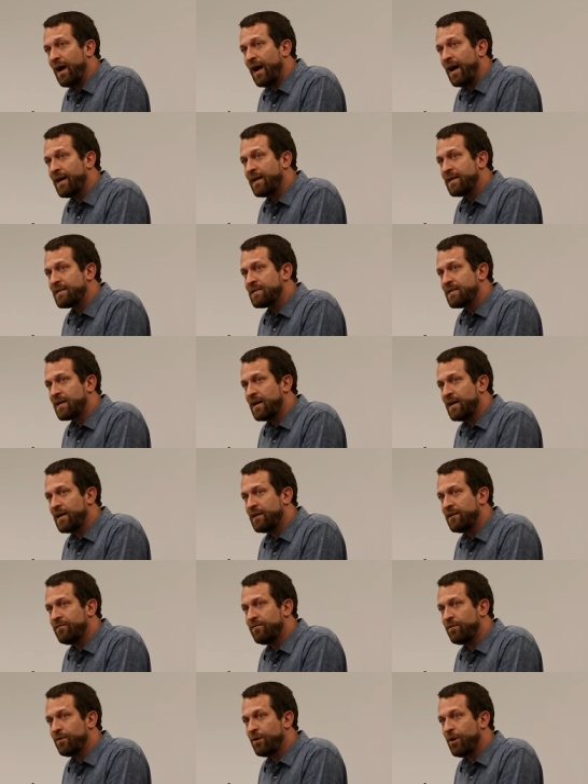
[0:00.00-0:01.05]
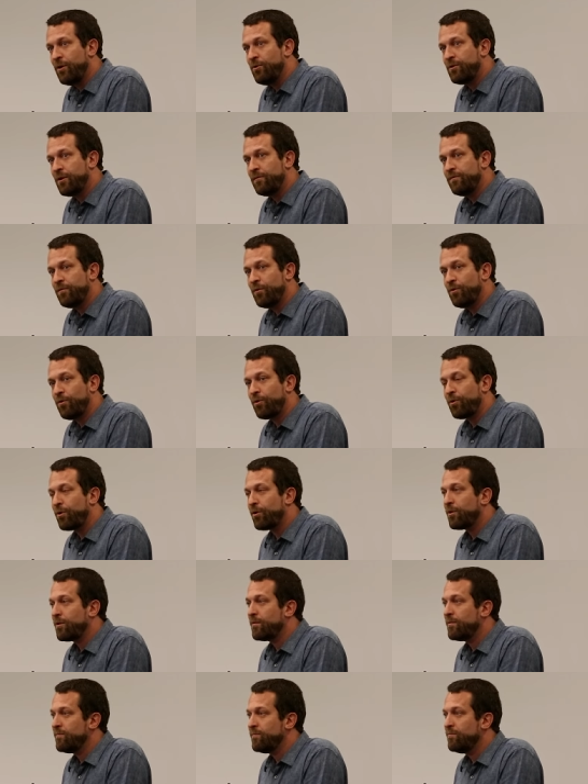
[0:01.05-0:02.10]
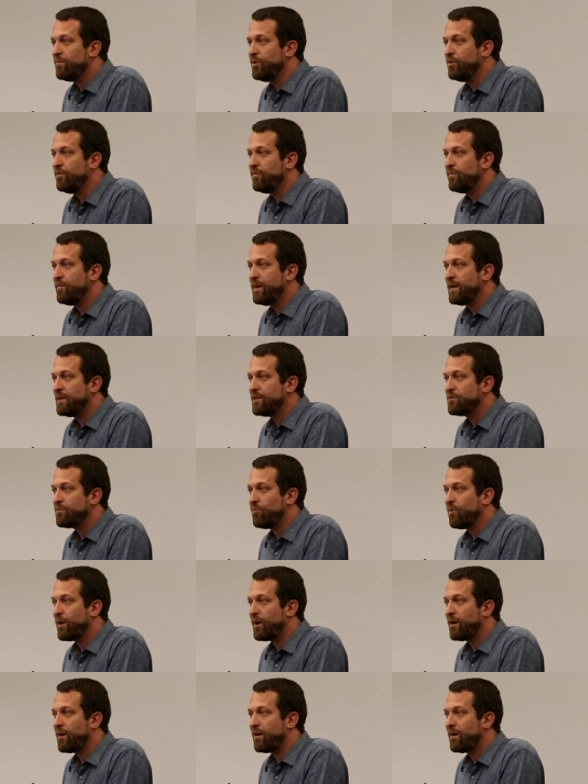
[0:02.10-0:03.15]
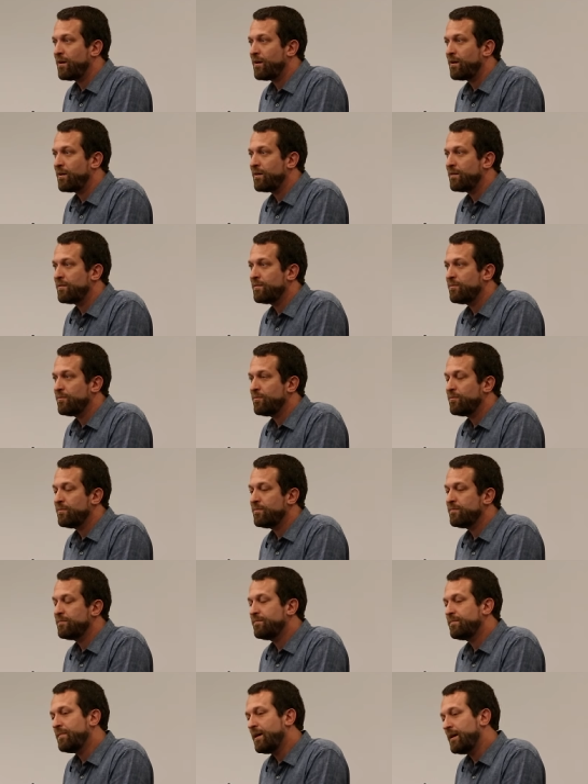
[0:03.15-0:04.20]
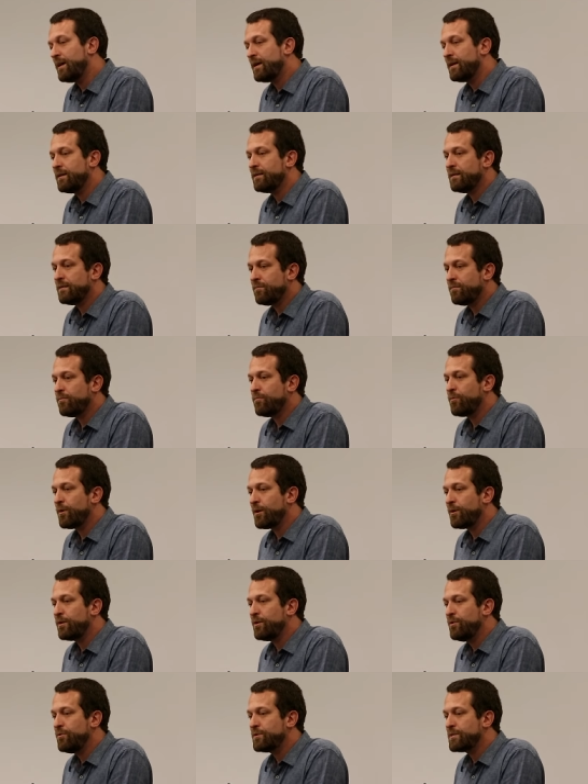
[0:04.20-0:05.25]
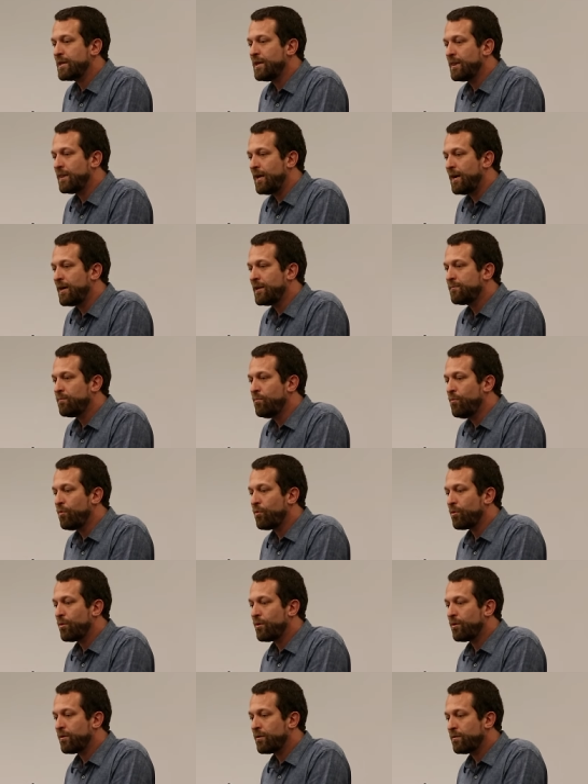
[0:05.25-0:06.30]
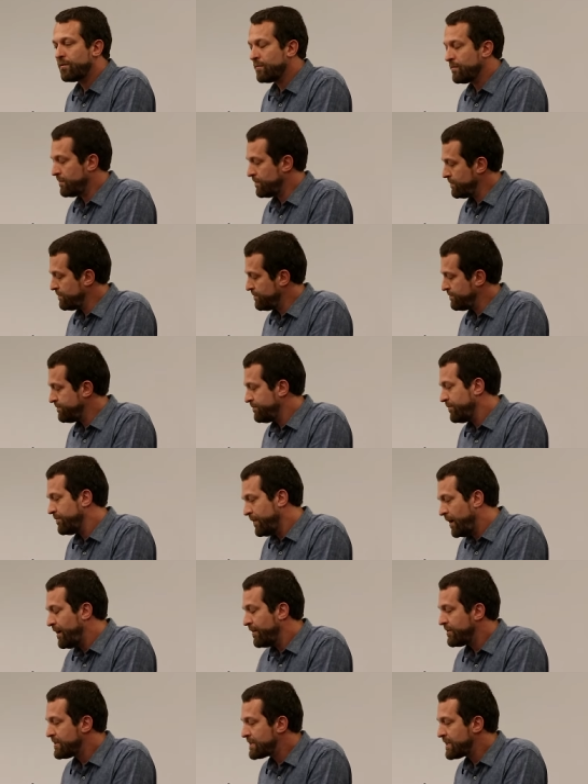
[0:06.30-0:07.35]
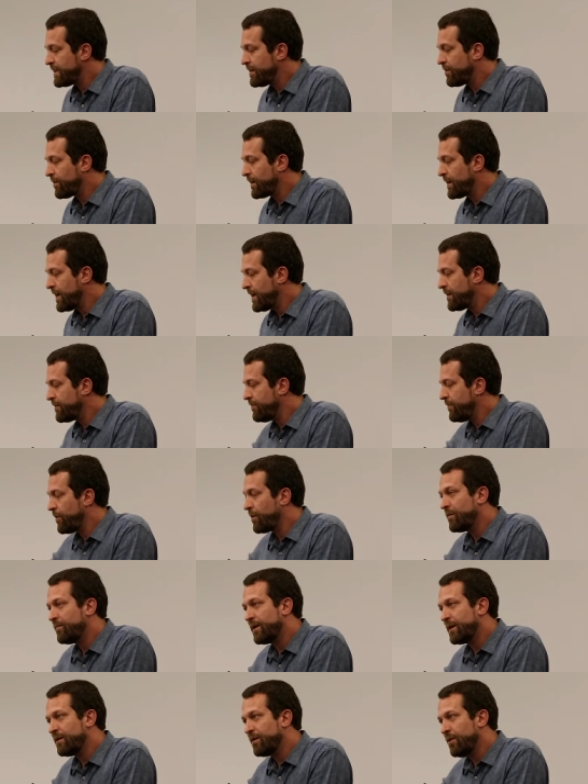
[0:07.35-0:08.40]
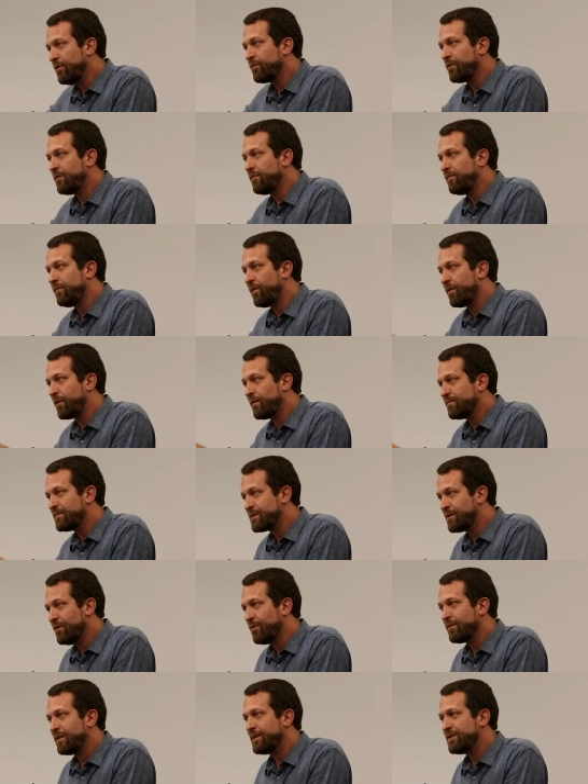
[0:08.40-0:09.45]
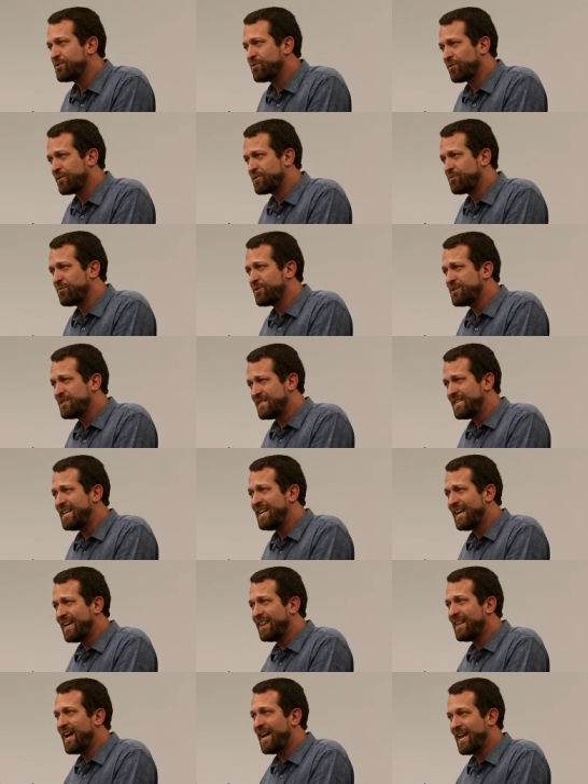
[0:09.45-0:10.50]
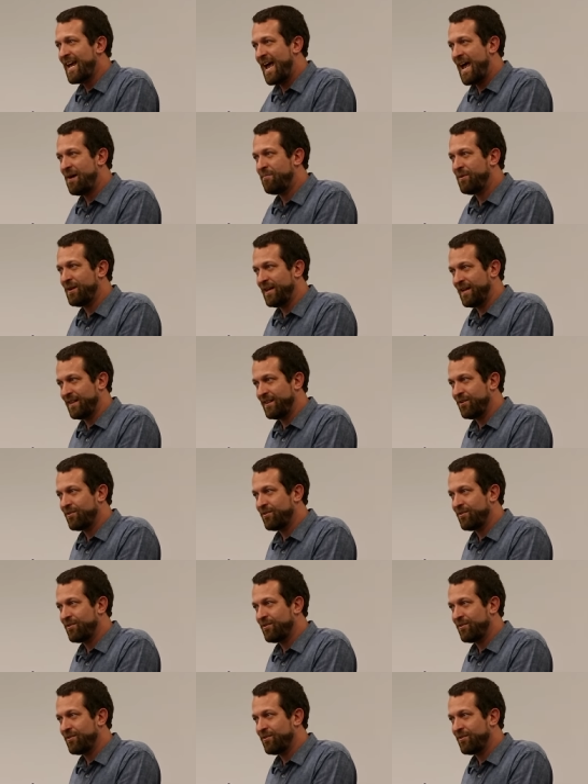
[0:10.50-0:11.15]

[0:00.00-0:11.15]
I guess, a kind of locavore movement where uh, we're using a lot more obviously organic farming, local farms, locally sourced. We're seeing that happening.